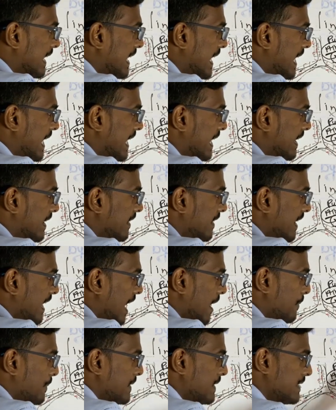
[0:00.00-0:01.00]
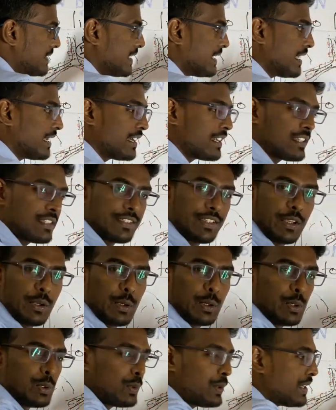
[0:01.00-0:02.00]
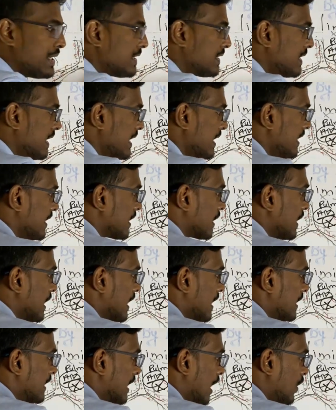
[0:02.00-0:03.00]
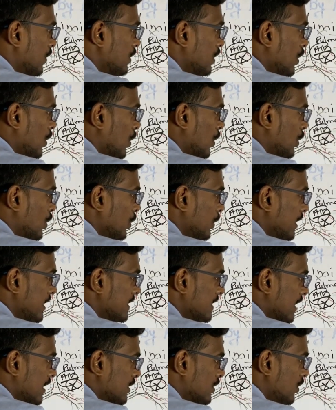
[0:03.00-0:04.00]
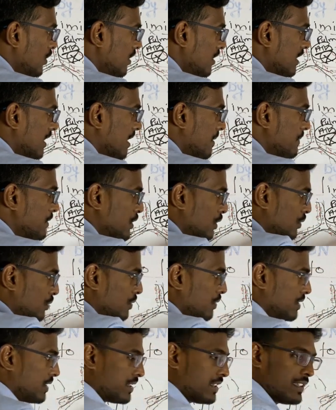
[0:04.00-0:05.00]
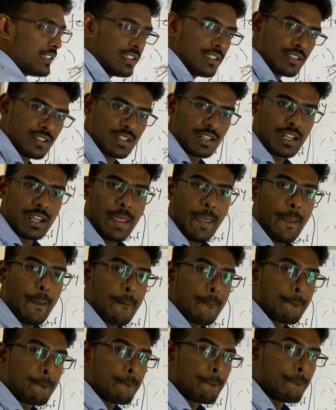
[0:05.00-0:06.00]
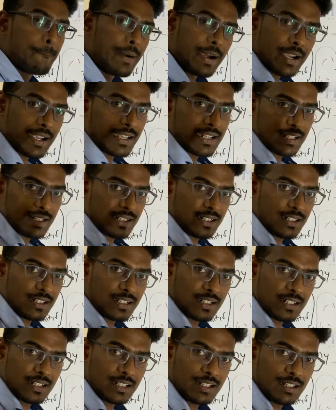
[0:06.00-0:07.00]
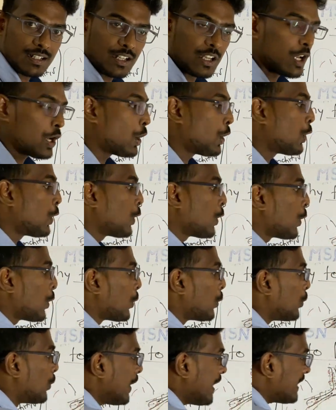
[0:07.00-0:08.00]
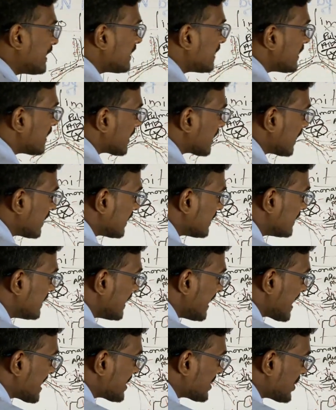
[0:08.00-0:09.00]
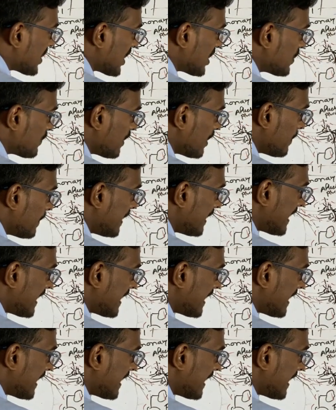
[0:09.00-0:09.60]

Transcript: air trap is there, CO2 is there. Now the O2 is also comes over there. But whether the exchange will be